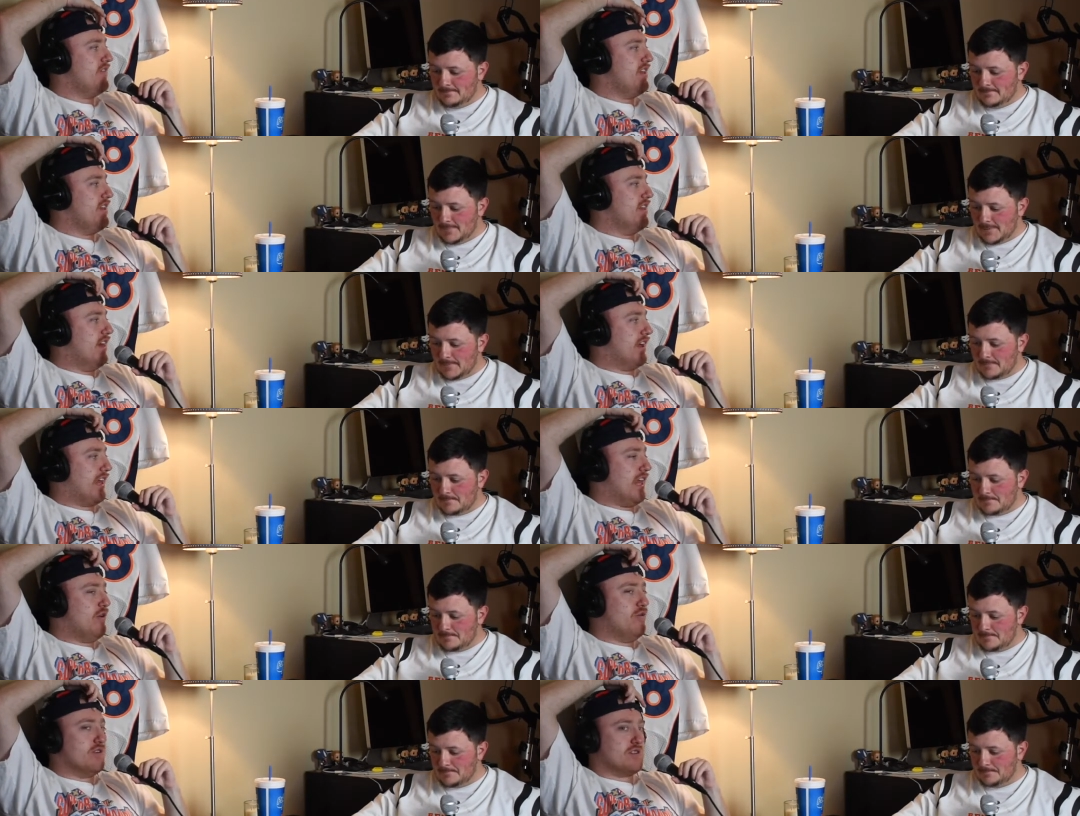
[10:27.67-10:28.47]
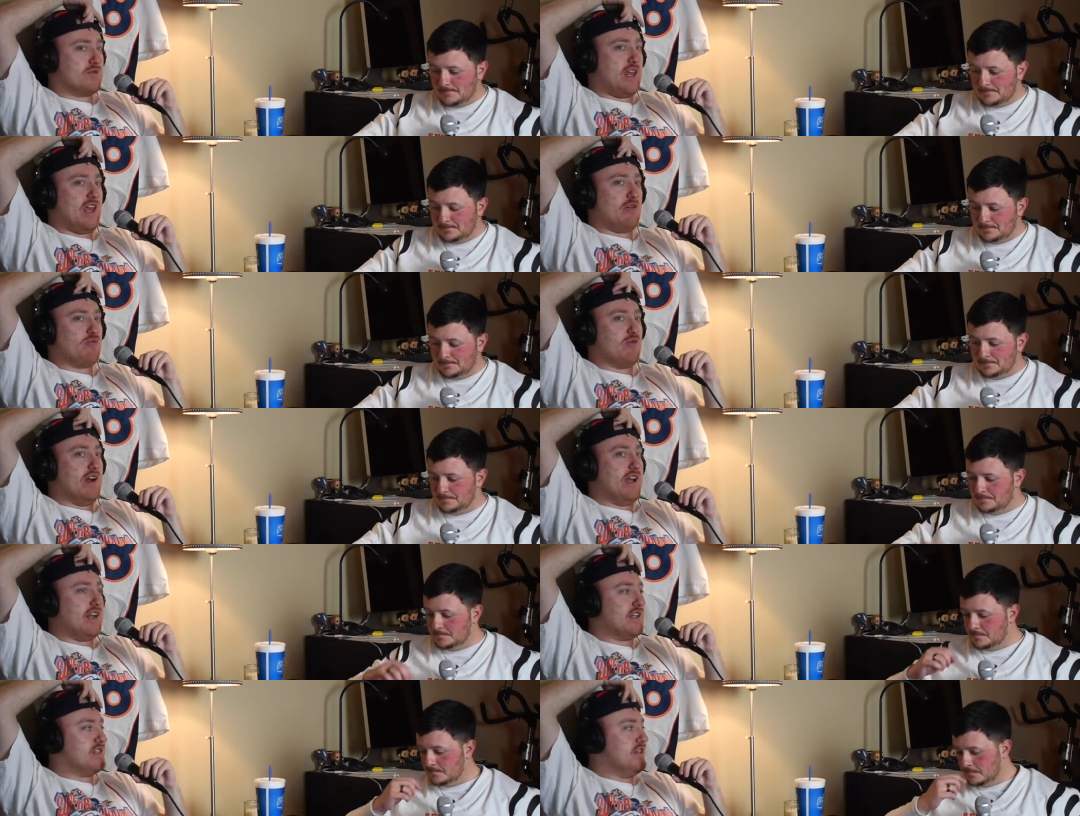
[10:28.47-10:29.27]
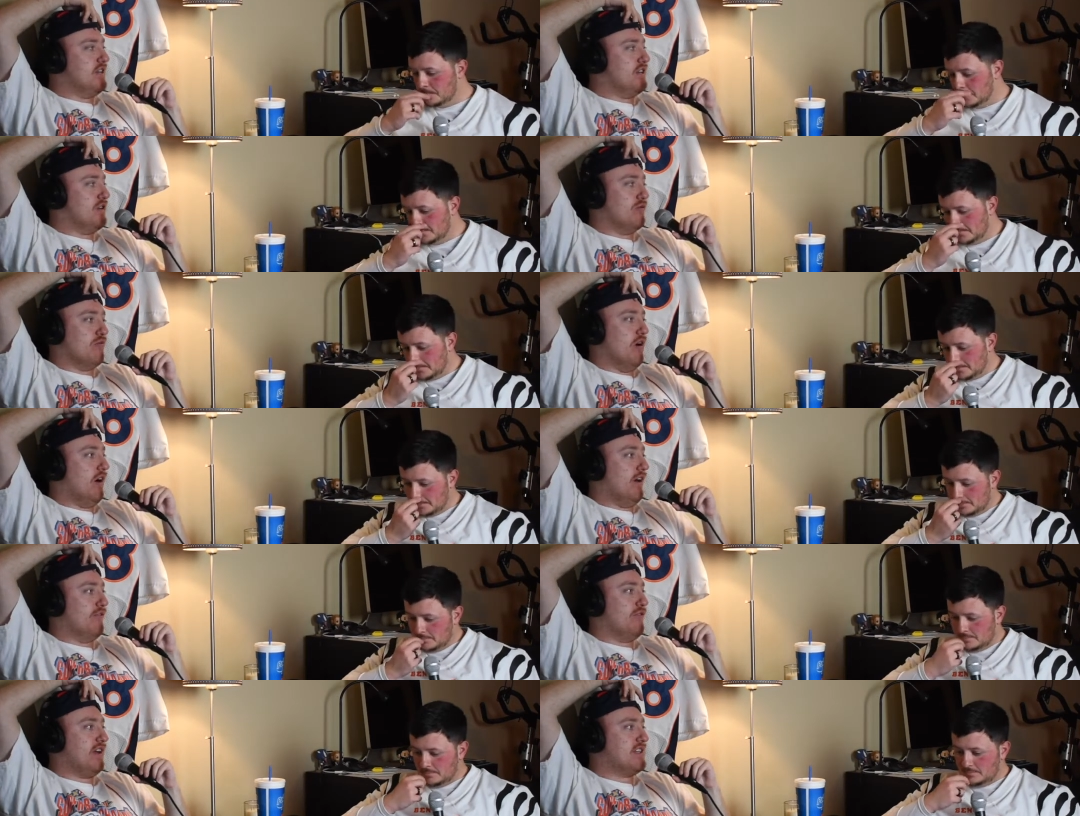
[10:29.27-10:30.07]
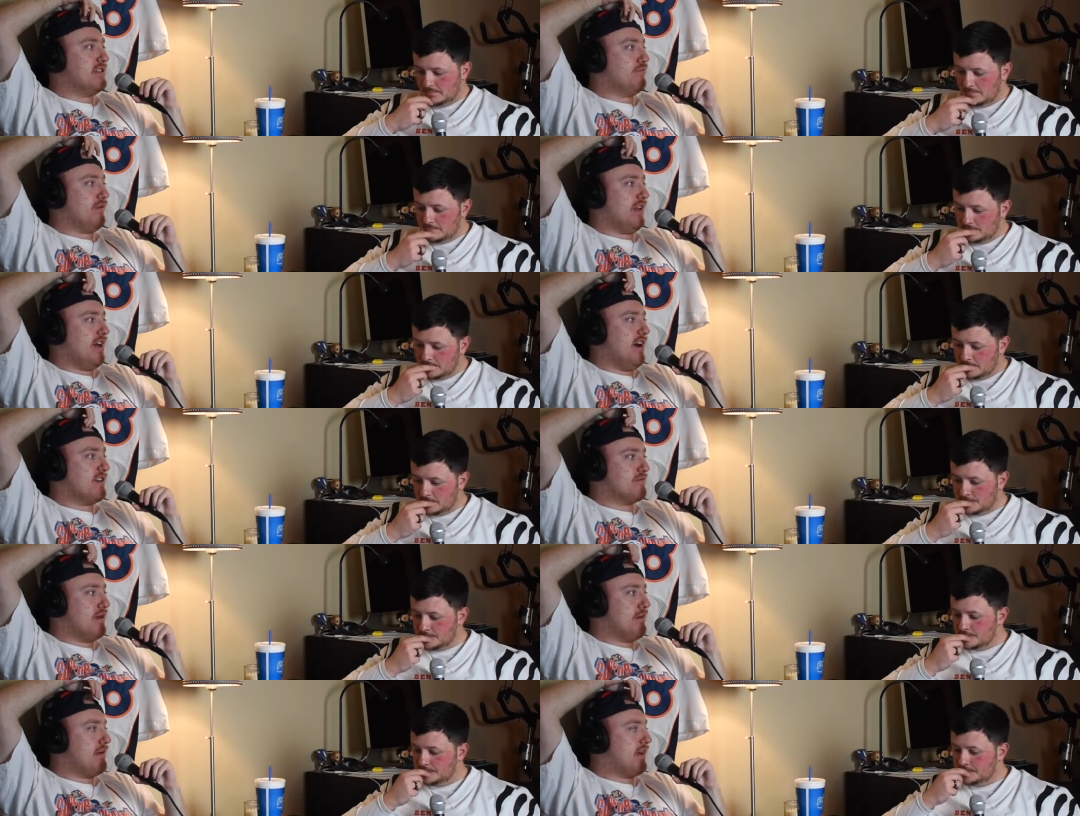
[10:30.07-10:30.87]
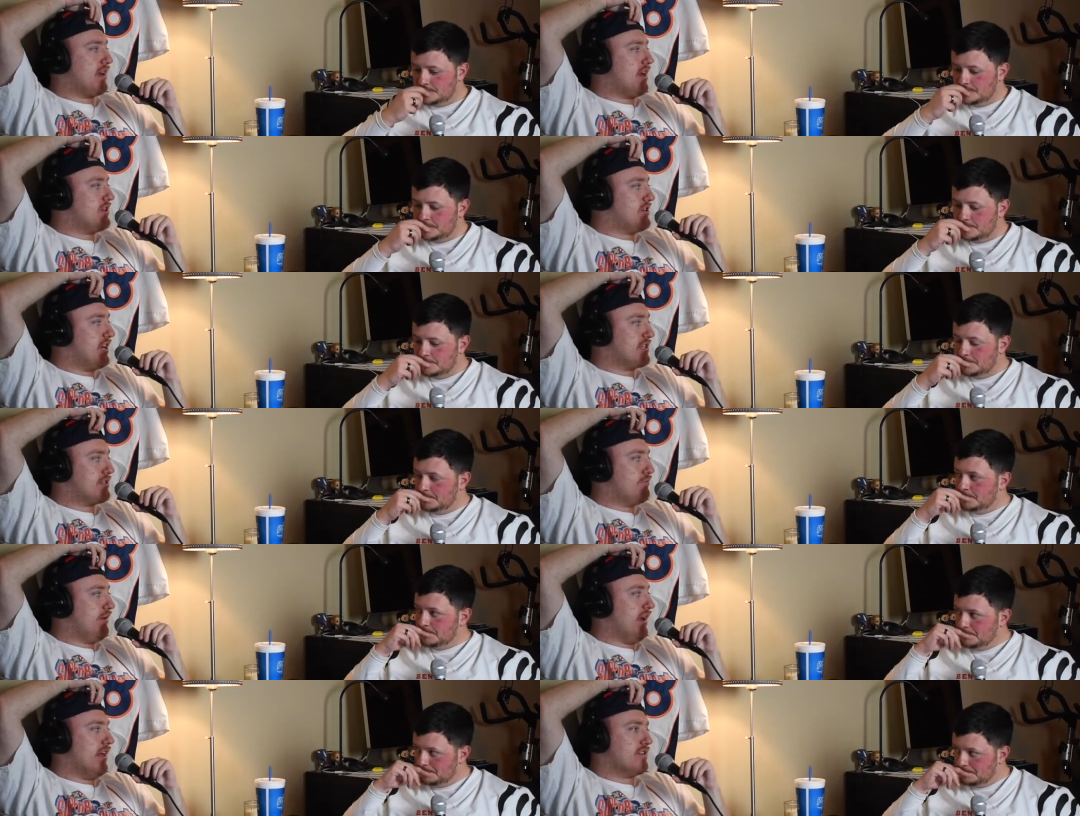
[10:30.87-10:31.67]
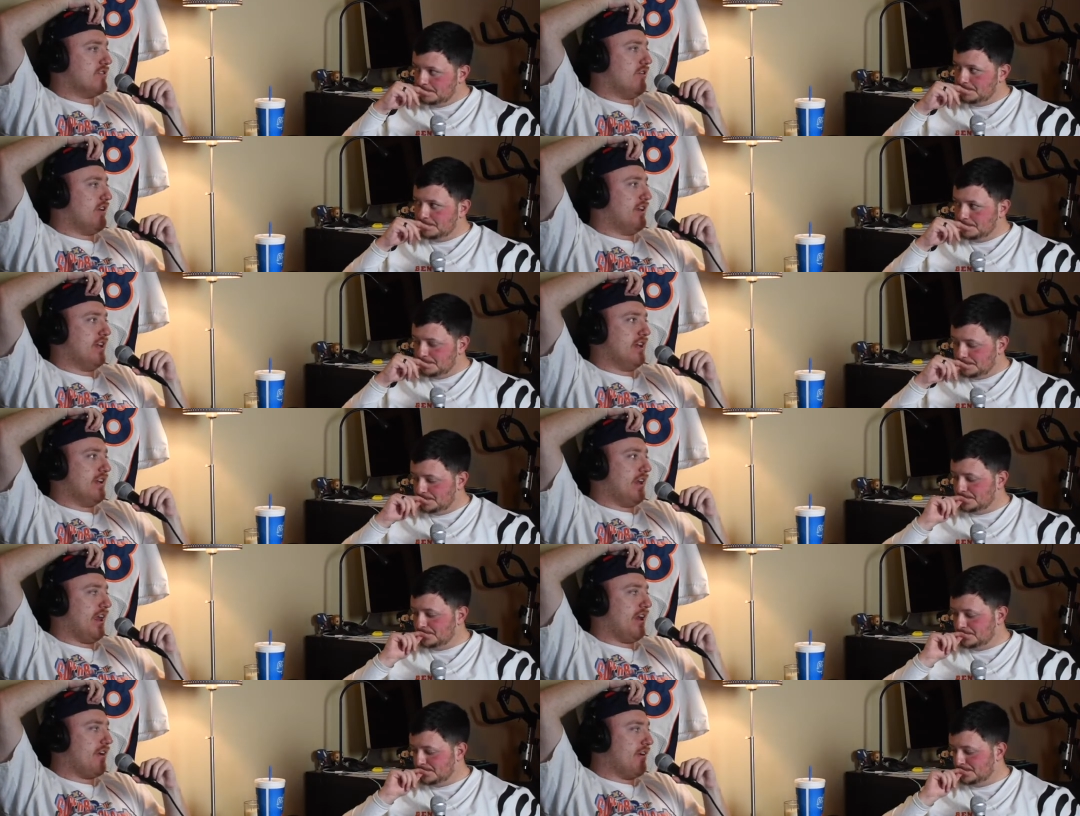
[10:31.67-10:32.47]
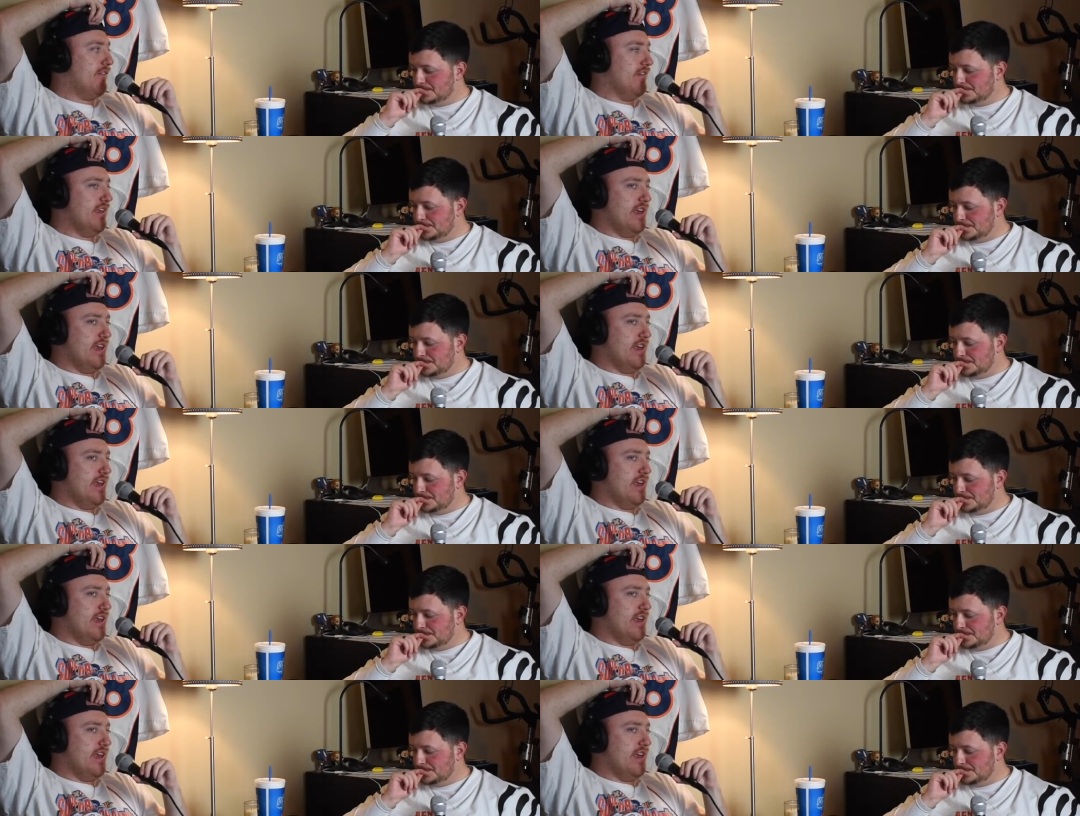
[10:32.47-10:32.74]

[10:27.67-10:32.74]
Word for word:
Speaker 1: Yeah. Like he was getting ready because he knew, well, if we get to playoffs, maybe I got a chance to play. That's all he needed to hear.